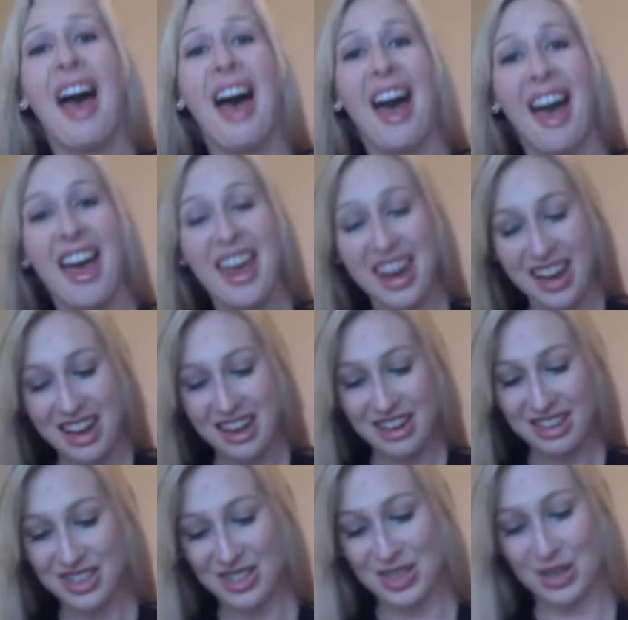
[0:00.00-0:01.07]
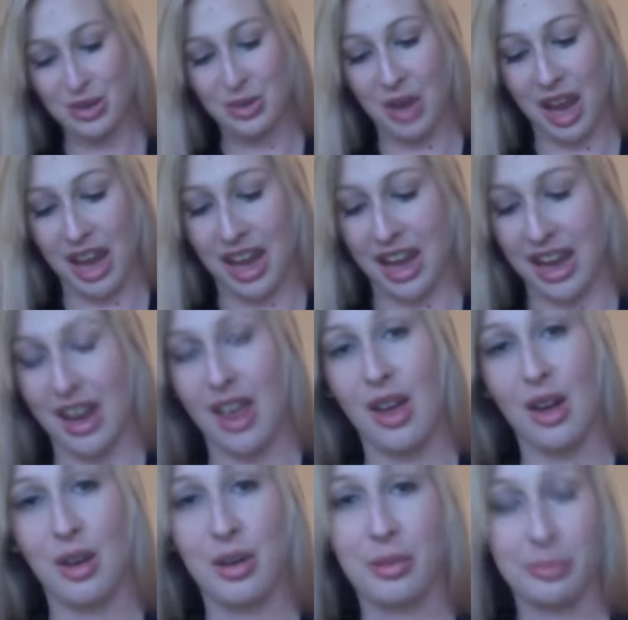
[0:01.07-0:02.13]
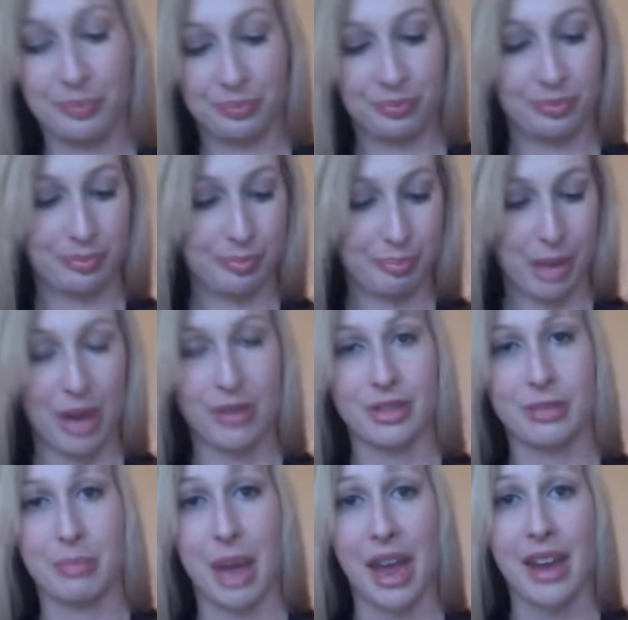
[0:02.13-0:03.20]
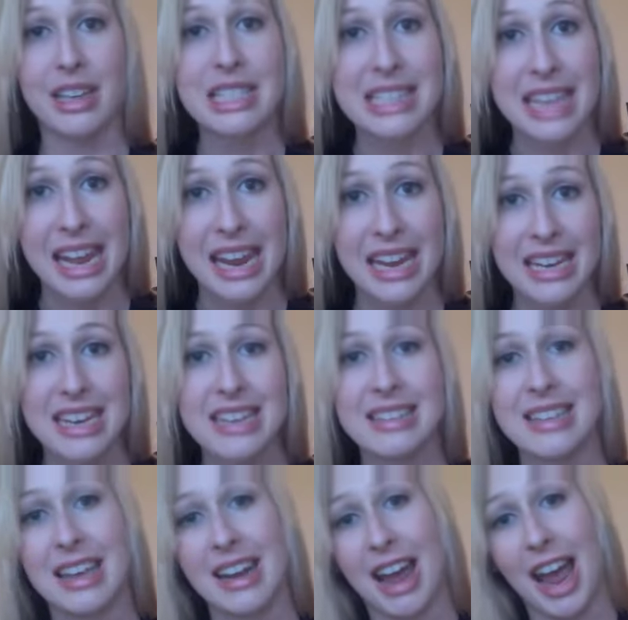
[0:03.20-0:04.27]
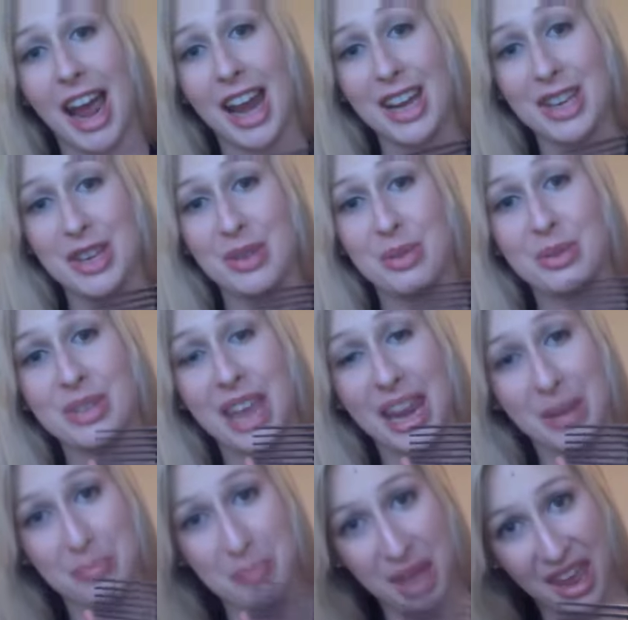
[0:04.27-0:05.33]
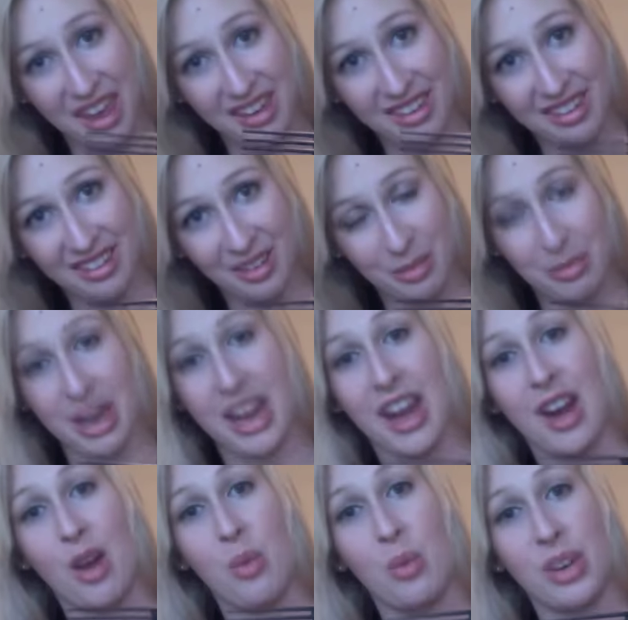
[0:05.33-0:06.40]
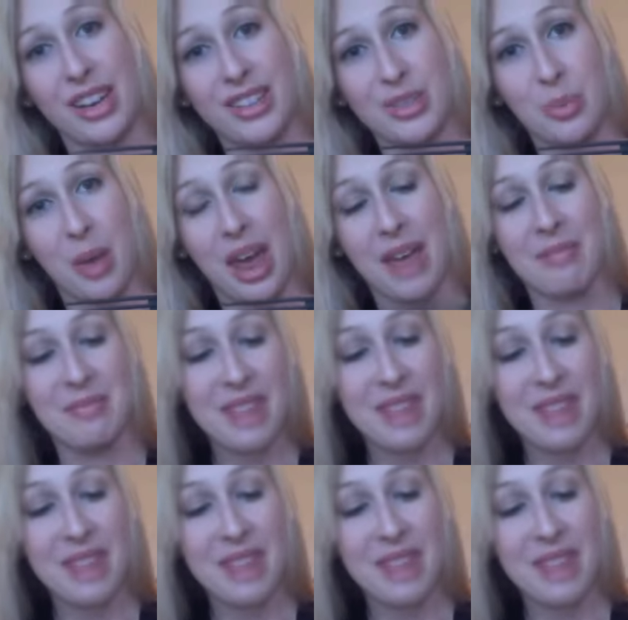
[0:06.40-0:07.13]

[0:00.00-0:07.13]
I do a bounce back to the 80s, and I use a pick on my hair when it's wet.